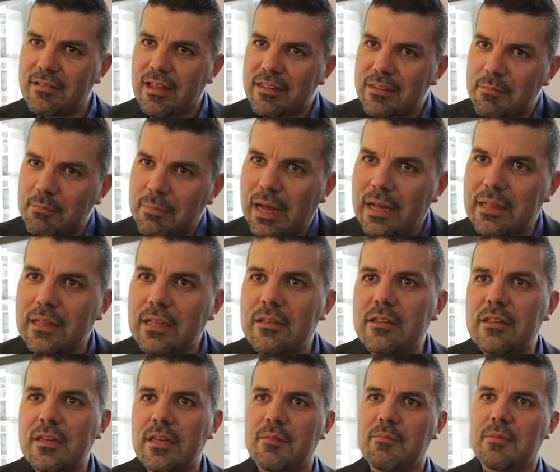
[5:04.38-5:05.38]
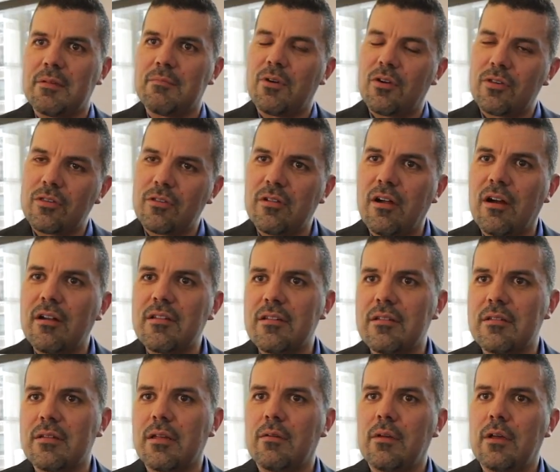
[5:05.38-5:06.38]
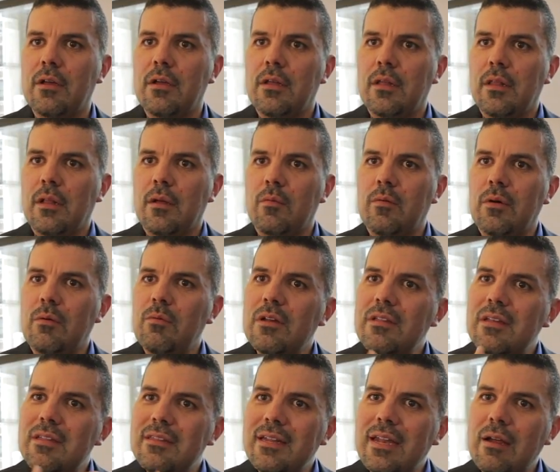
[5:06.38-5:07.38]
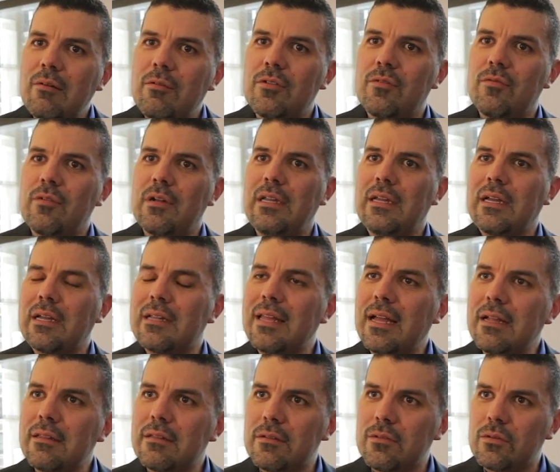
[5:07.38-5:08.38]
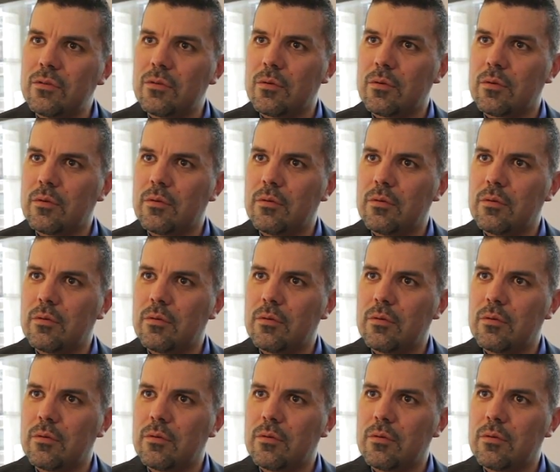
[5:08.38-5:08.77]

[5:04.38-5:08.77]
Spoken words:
at the boxing gym and martial arts and stuff. What was it that I was really connected to?